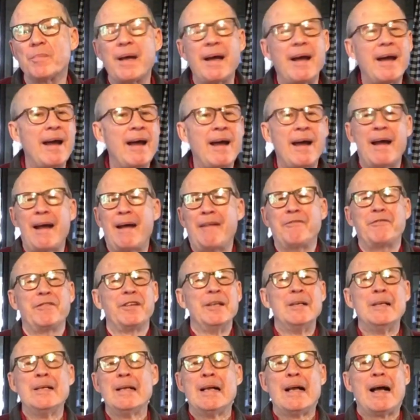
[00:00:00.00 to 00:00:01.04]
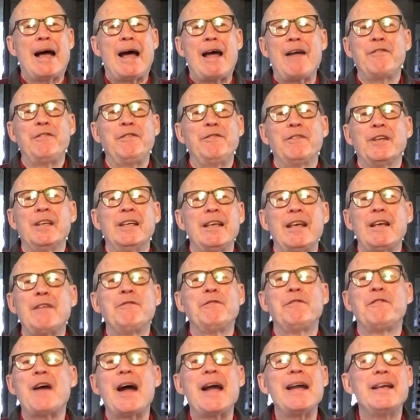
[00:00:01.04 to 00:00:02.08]
I've
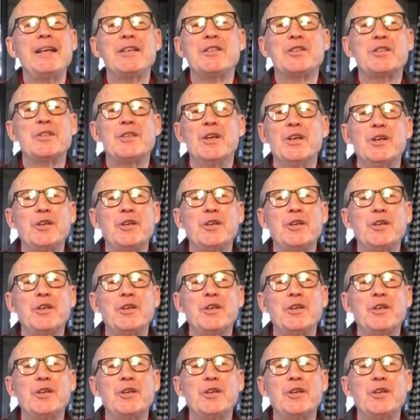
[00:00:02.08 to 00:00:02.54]
invited